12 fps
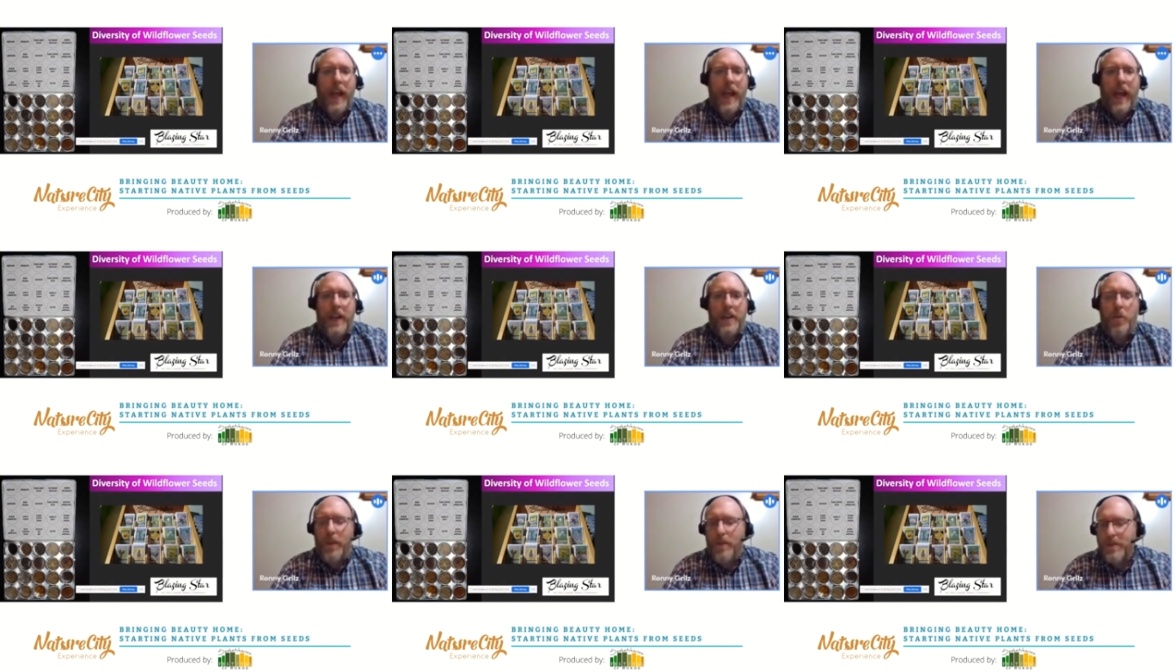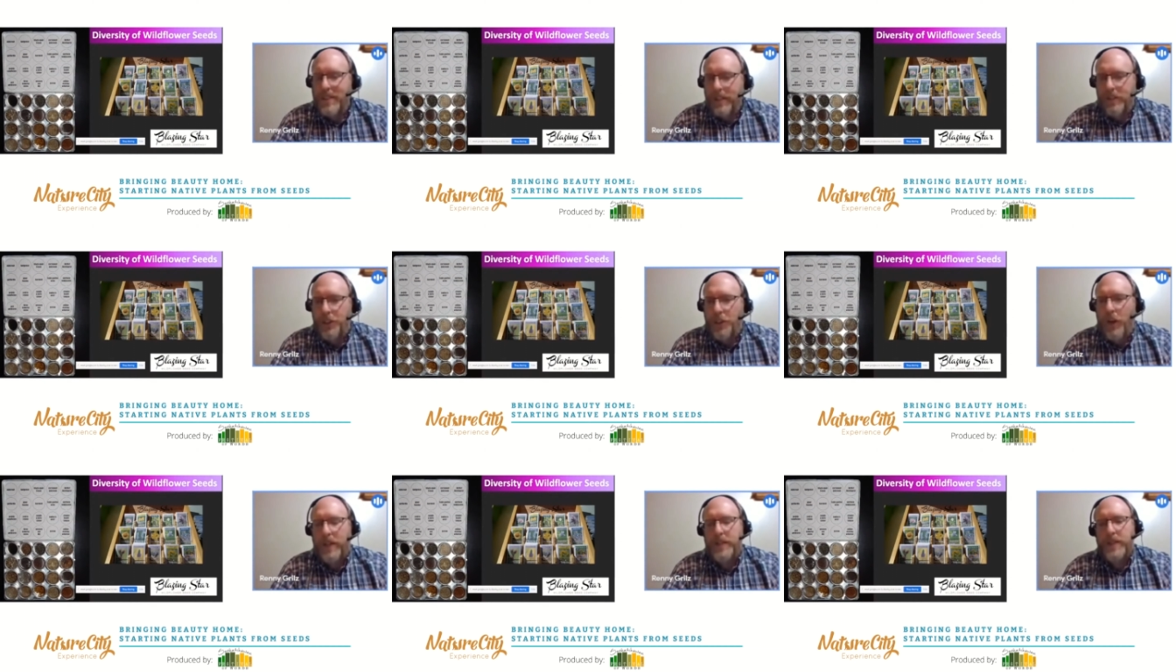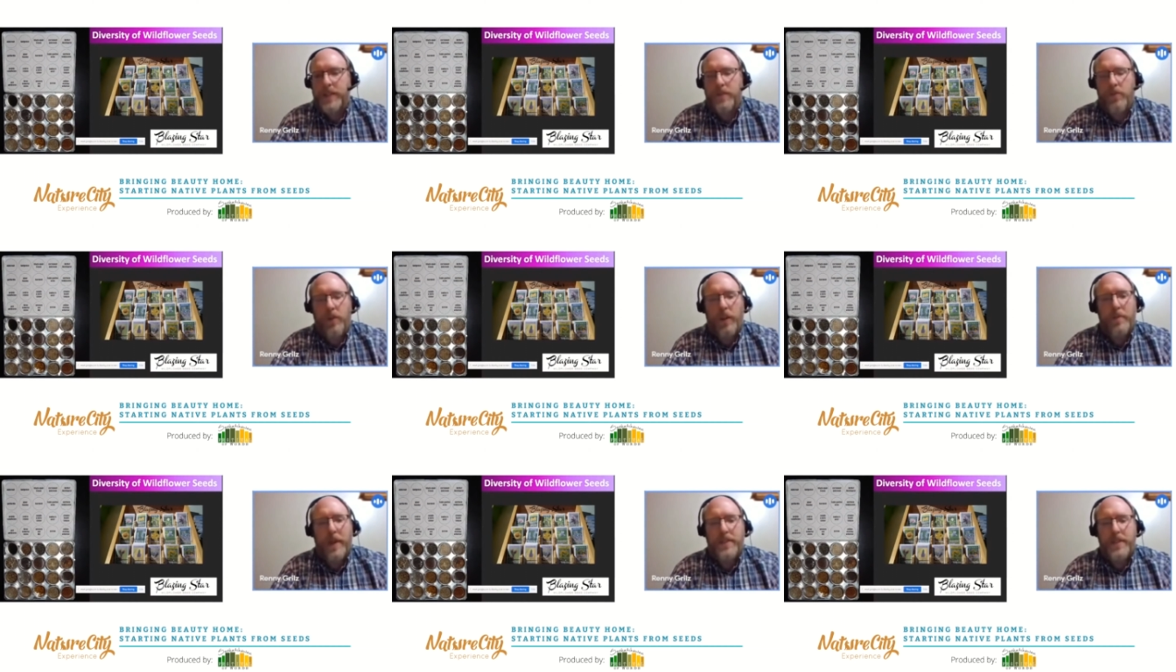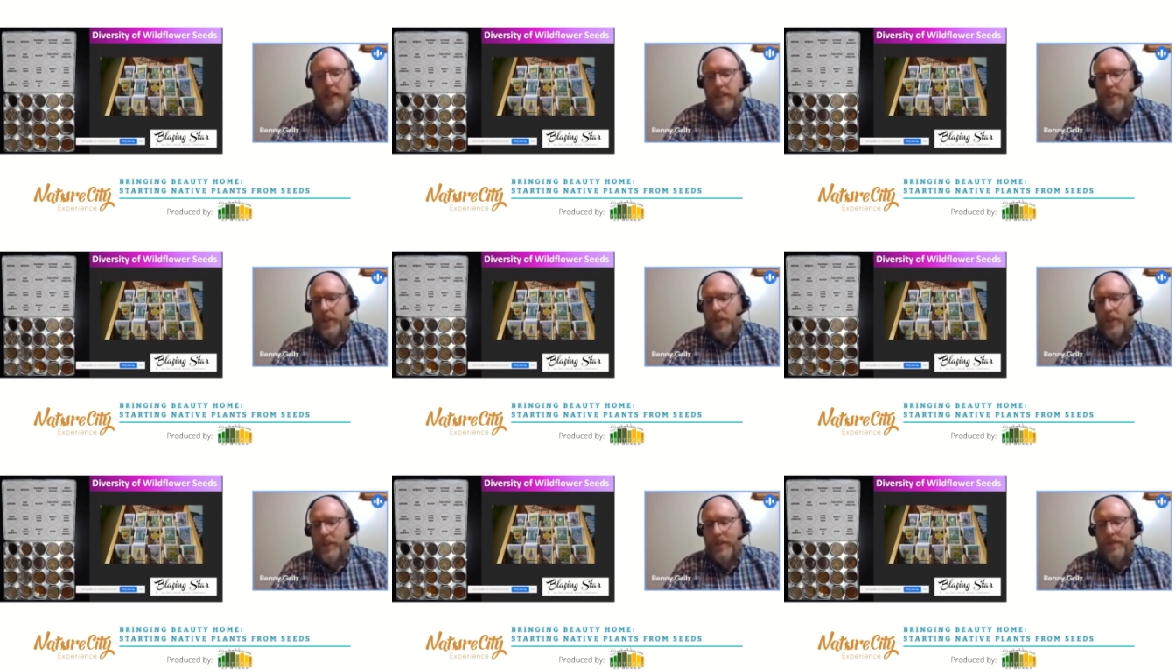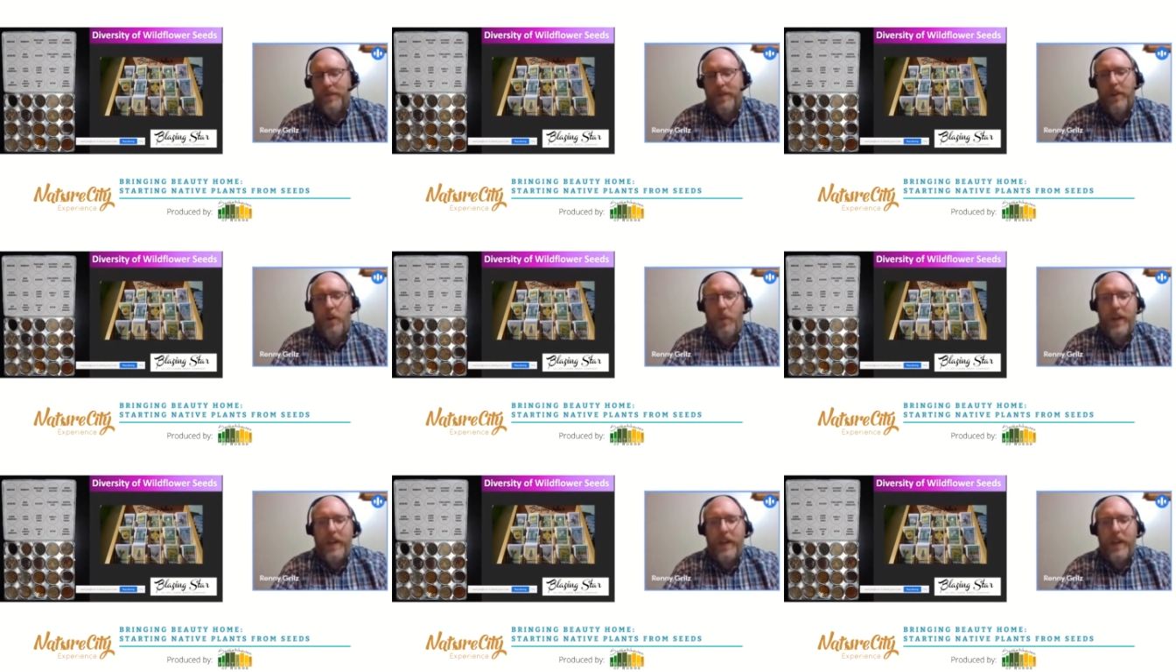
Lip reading: And knowing those little tricks really makes it easier to figure out a way to